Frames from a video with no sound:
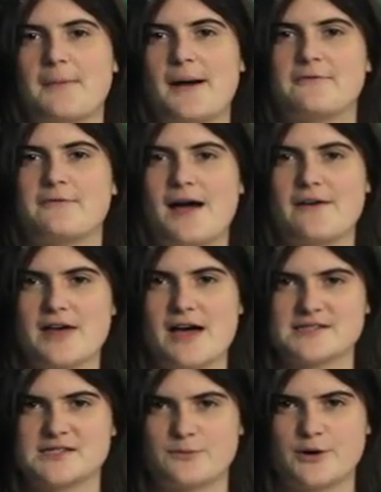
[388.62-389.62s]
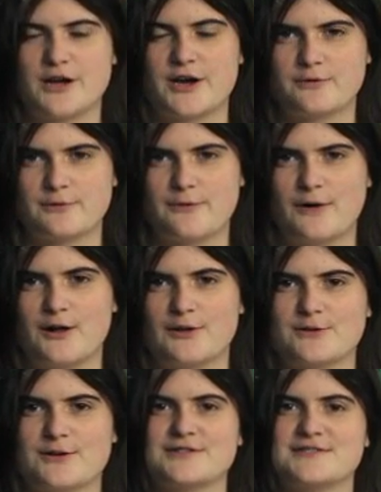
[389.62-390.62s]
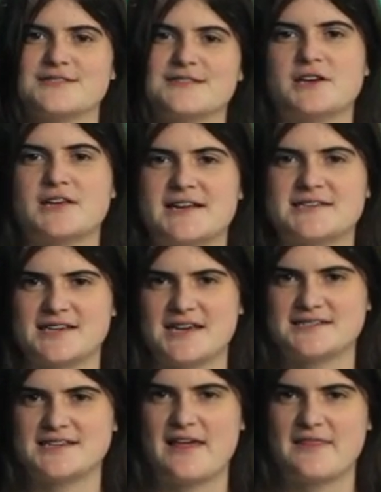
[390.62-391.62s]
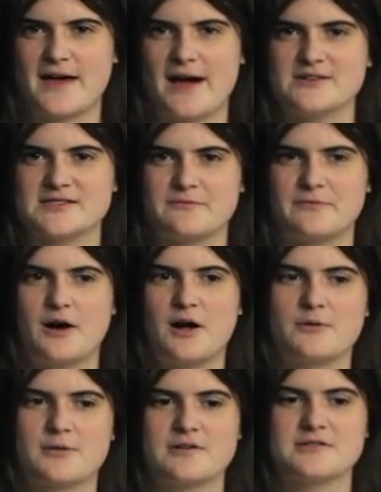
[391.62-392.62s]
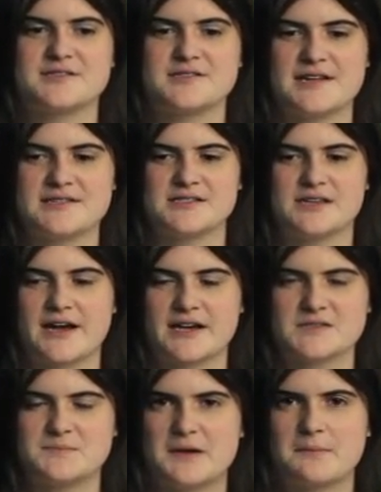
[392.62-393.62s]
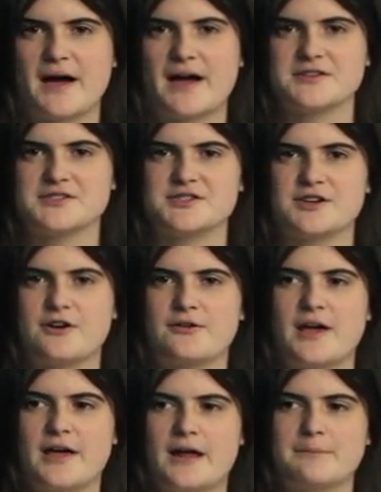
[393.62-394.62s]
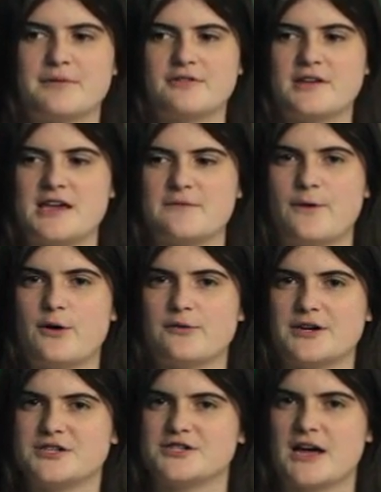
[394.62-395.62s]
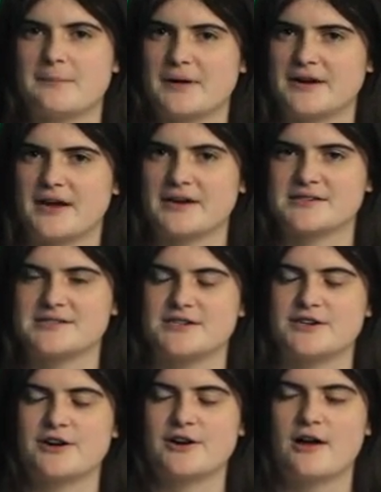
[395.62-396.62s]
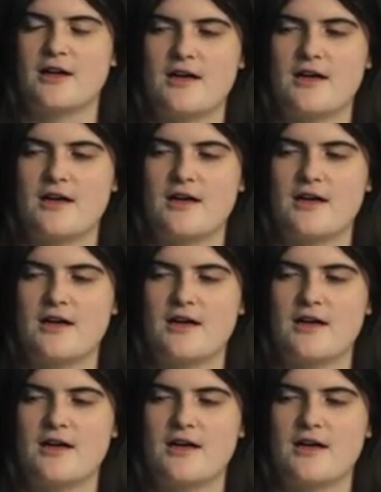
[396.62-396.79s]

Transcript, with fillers: about 5,100 followers. I'd like to hit 10,000 followers. That's the next big milestone, and I believe I'll reach that by next year.